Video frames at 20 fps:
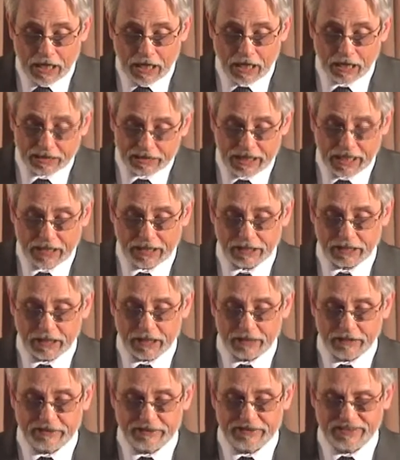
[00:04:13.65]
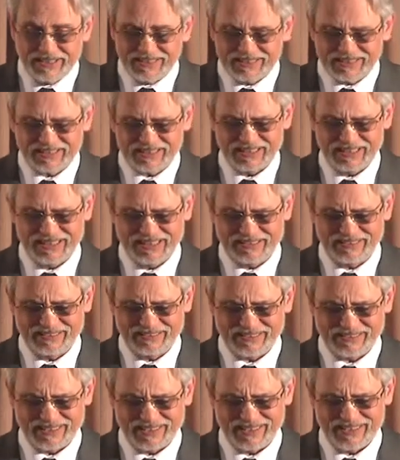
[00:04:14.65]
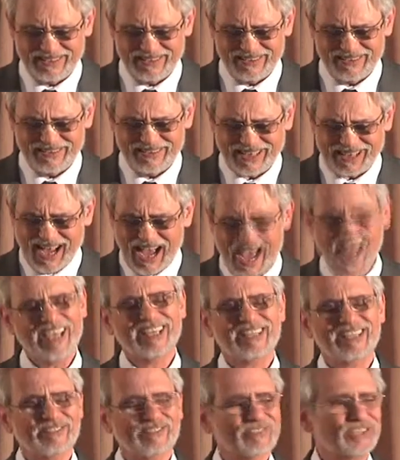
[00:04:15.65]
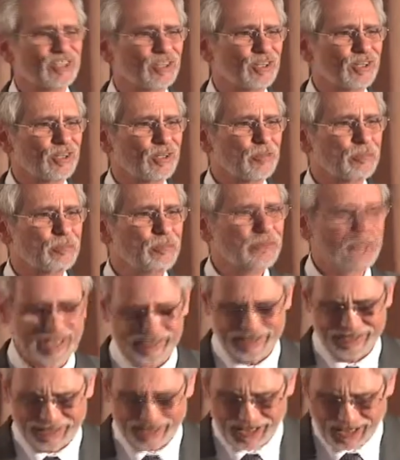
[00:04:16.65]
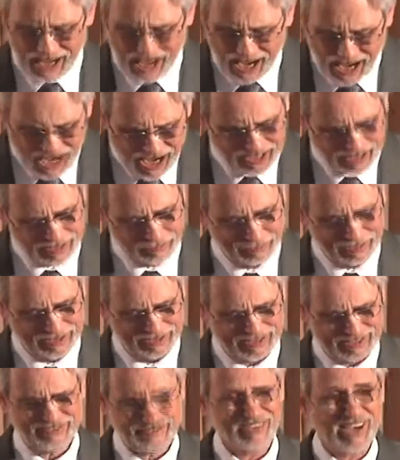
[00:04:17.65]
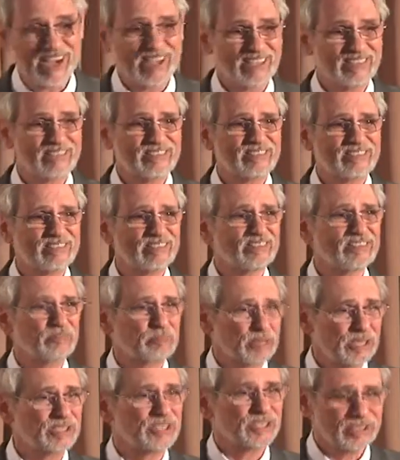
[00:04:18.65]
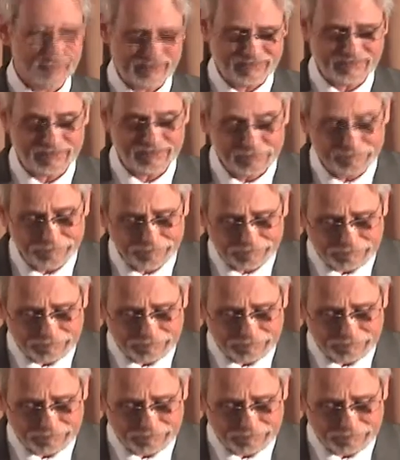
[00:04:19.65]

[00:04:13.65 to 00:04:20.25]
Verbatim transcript: Again, this is the kind of term that an economist finds suspicious.